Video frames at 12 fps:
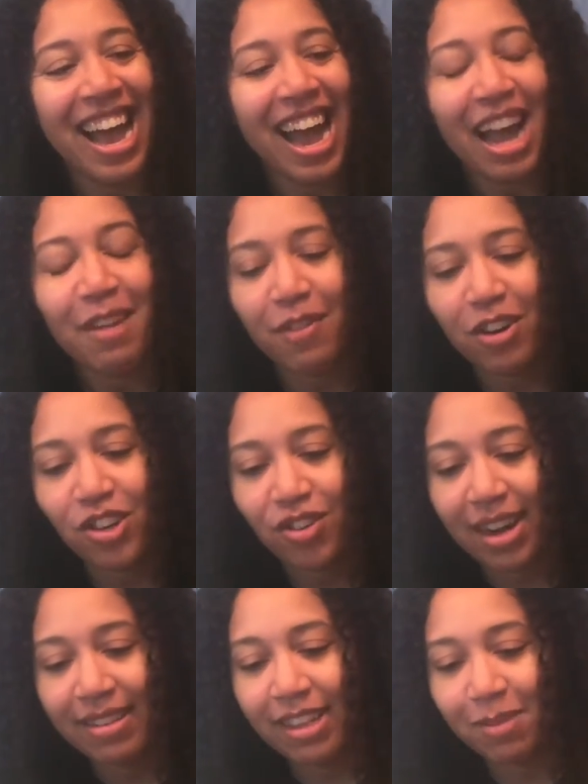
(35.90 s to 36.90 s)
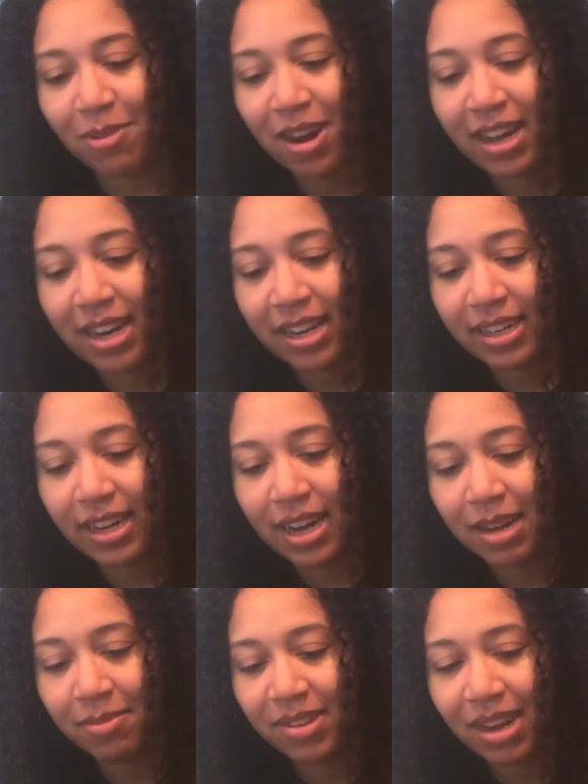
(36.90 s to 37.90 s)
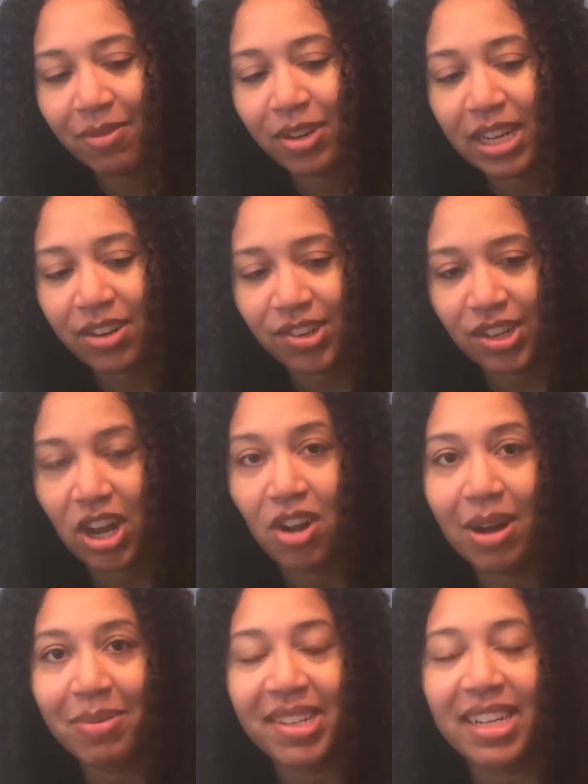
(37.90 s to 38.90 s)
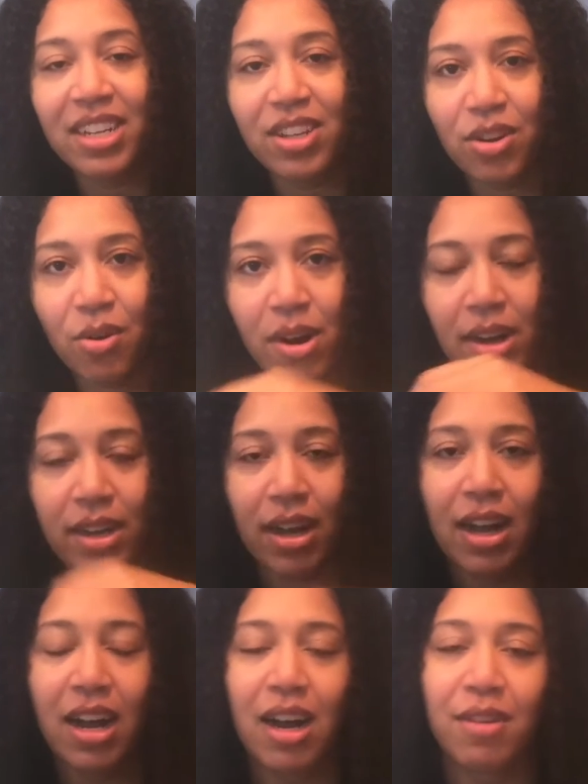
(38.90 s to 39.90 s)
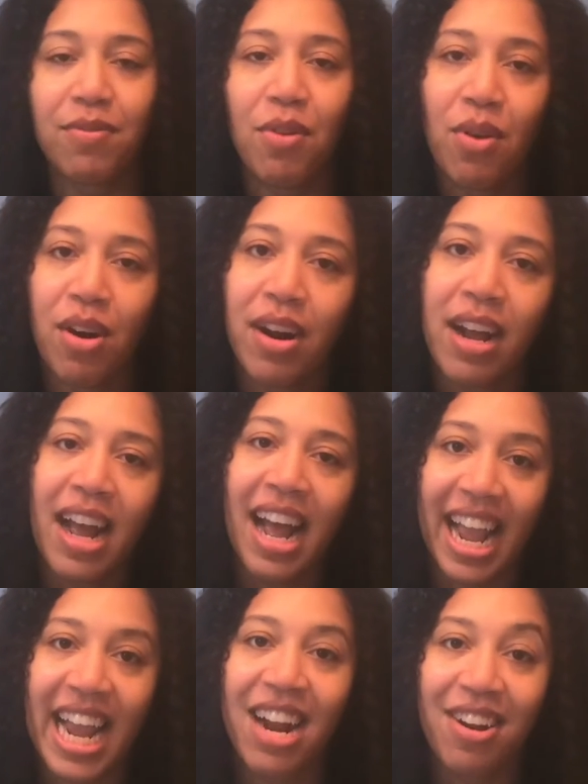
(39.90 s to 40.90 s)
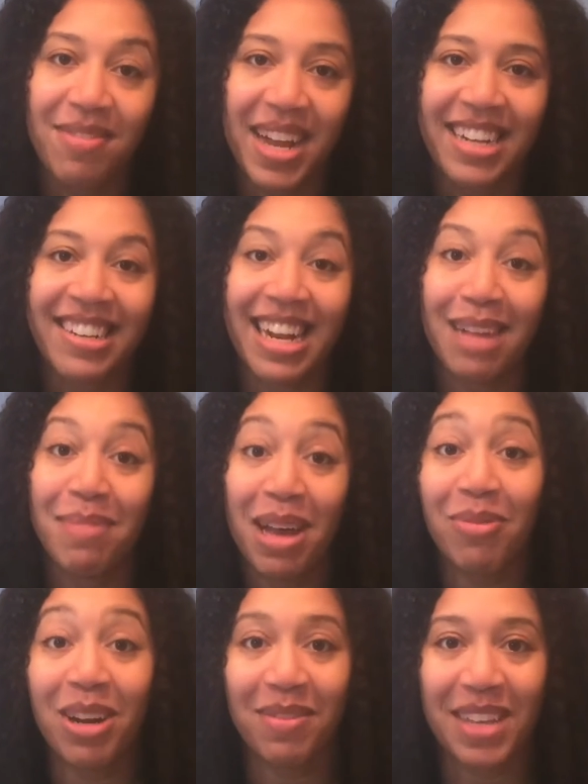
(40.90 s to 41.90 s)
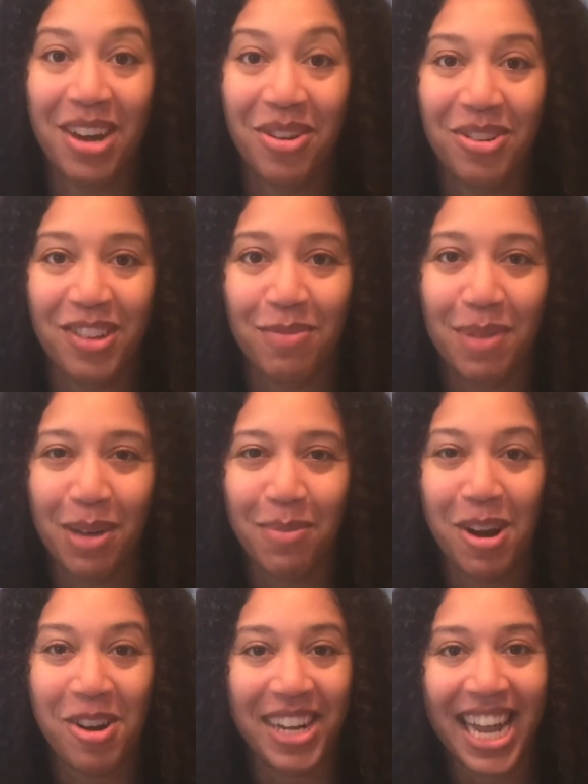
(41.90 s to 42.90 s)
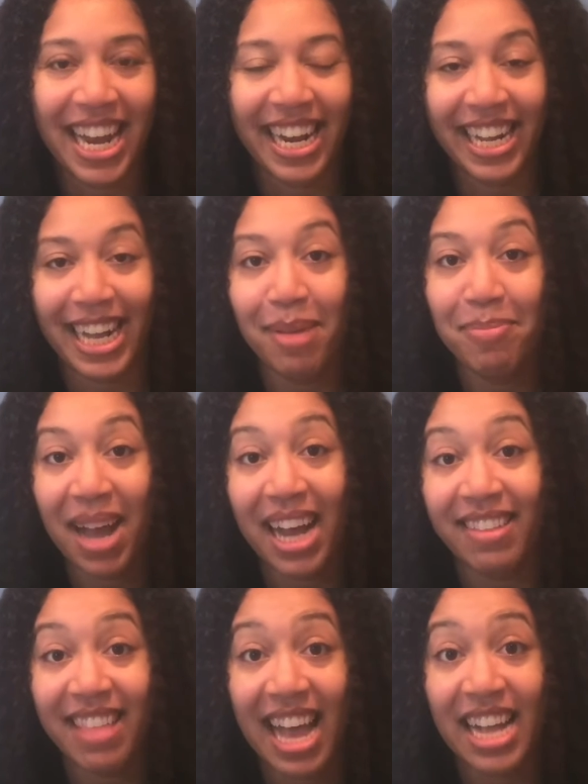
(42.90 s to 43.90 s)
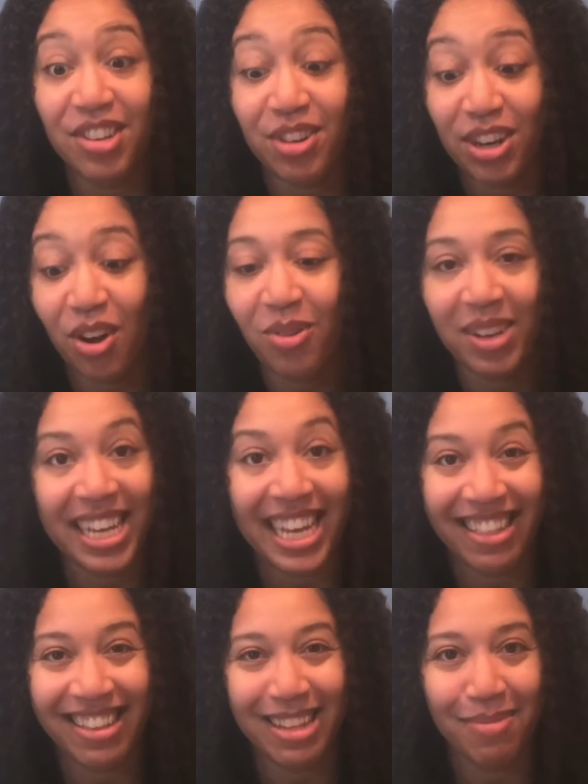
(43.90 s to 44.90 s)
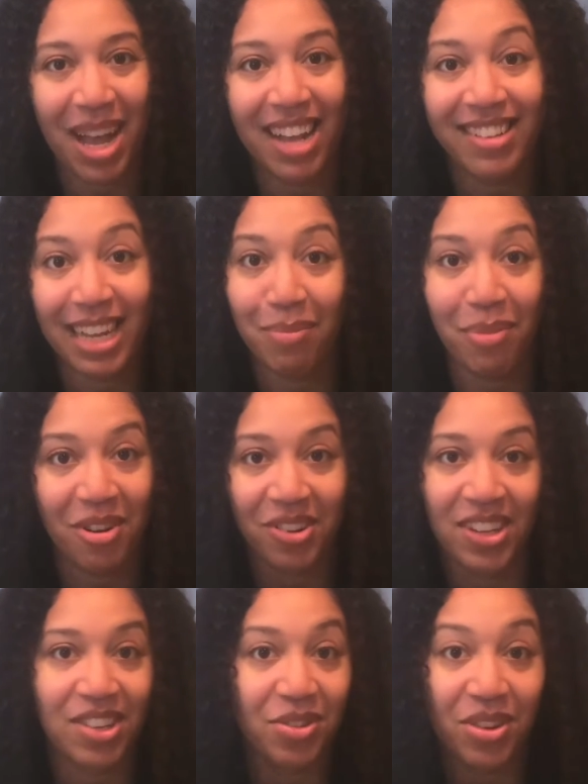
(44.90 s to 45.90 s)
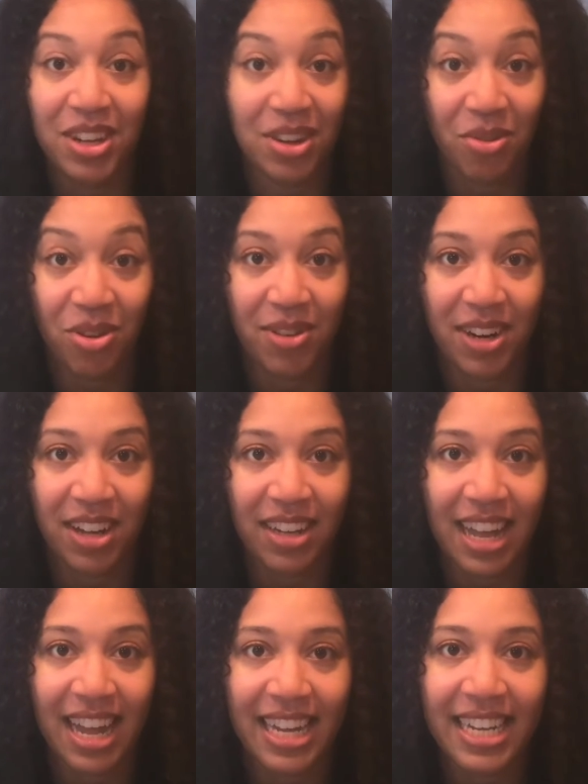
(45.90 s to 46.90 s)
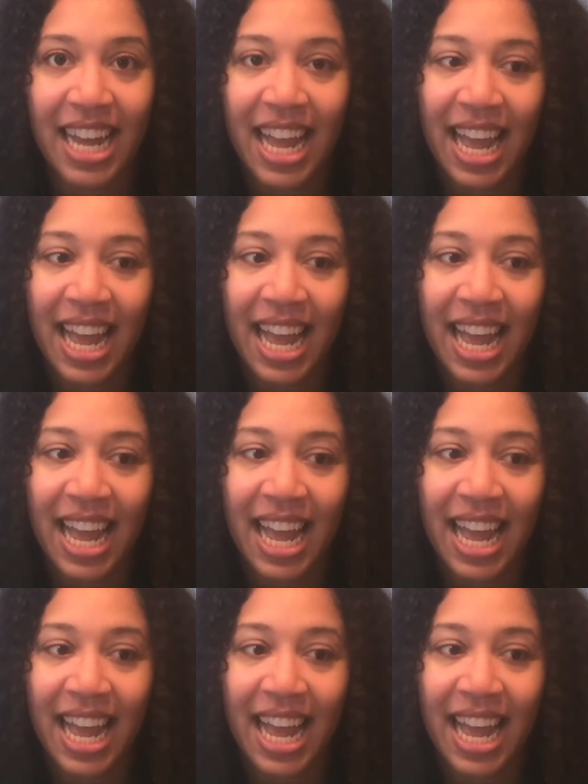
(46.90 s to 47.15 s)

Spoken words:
I first tried this product several years ago. I was in New York for a hair event and I met one of the owners of Bell Bar Organic, and back then you could only get this mask in person. You couldn't order it online.